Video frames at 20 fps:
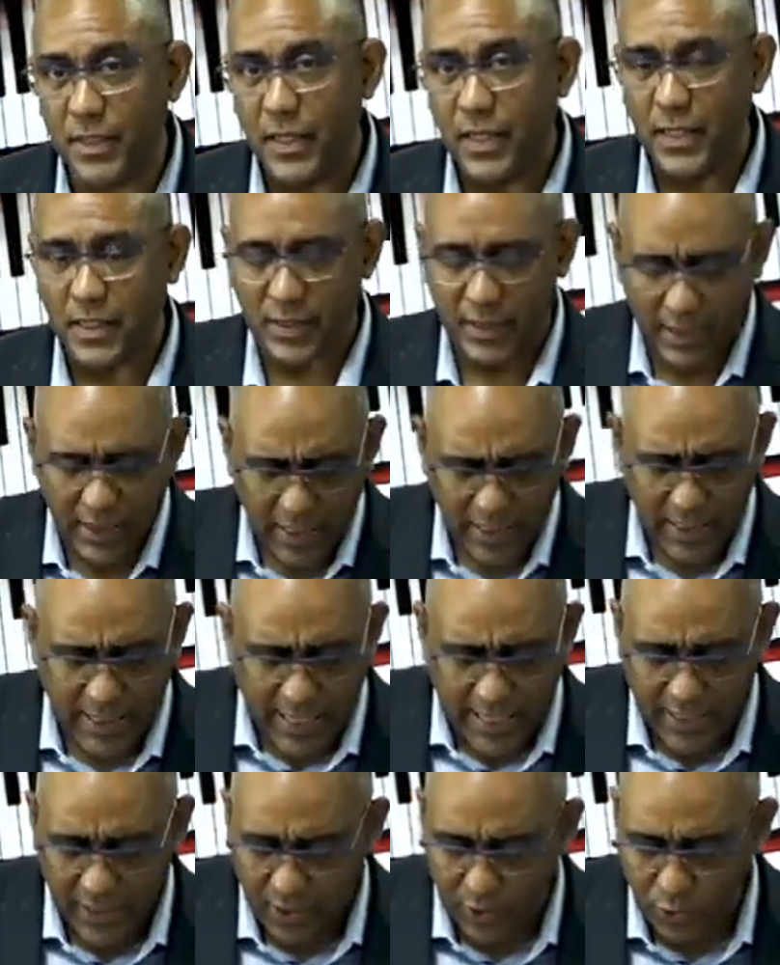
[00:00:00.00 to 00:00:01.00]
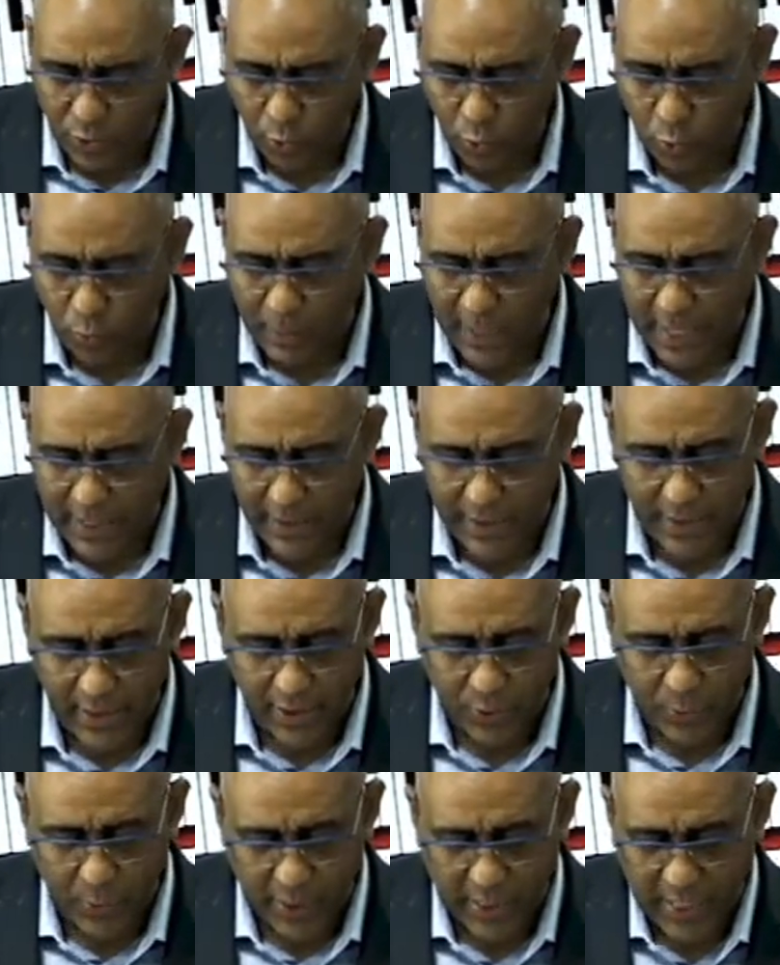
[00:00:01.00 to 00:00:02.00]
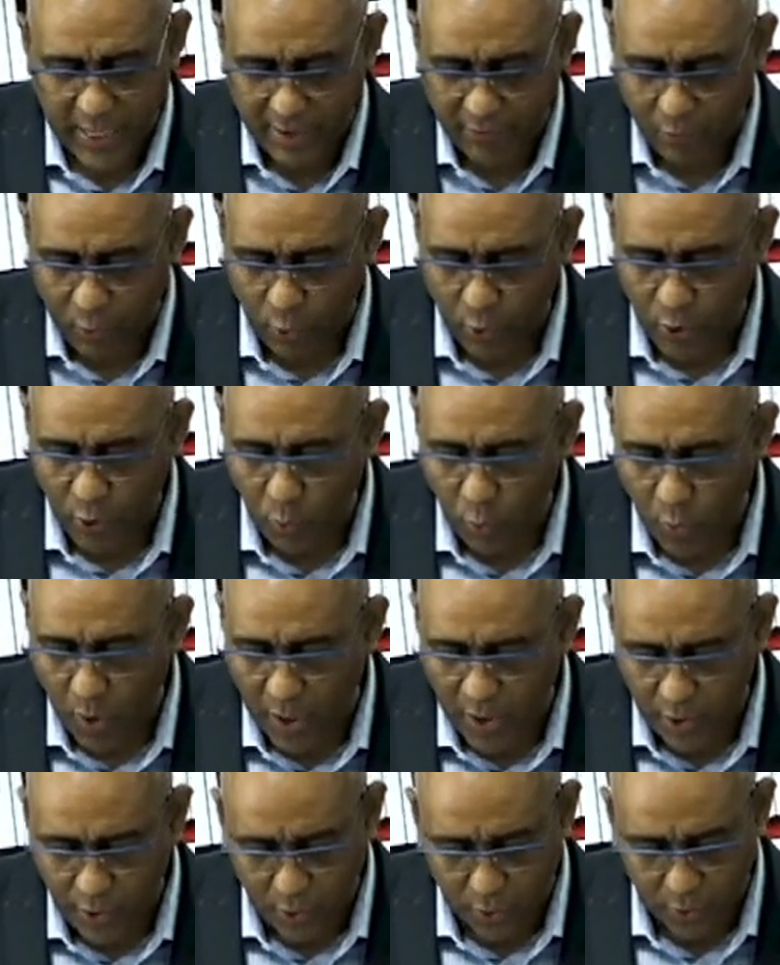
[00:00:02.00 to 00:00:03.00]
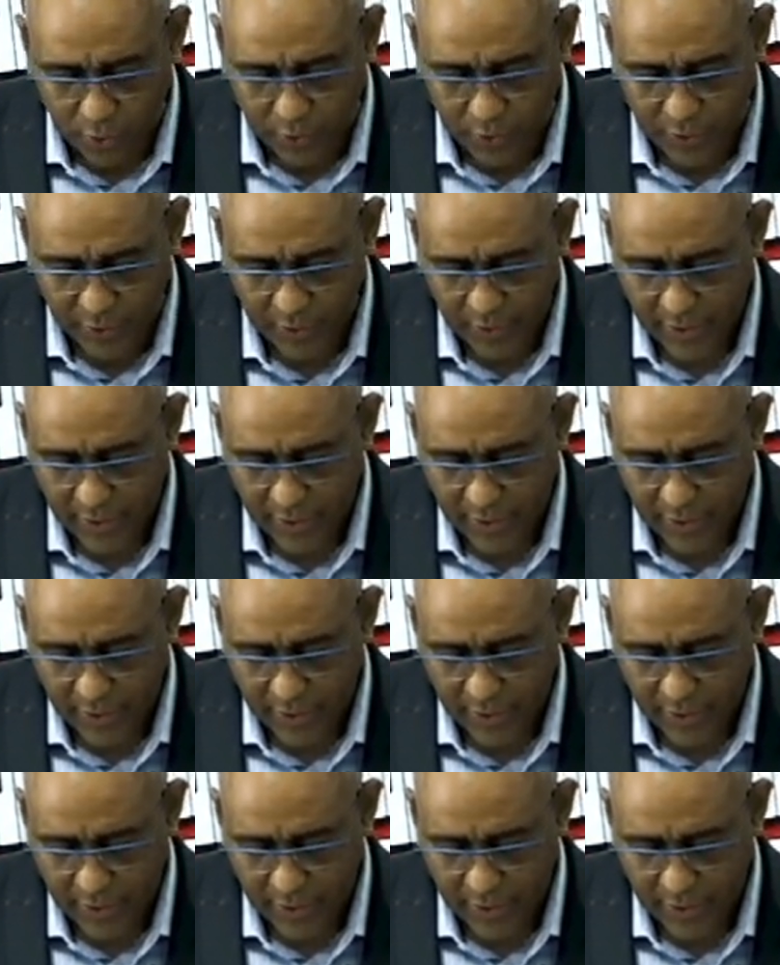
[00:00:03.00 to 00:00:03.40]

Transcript: It's not like the two black keys where you have only one note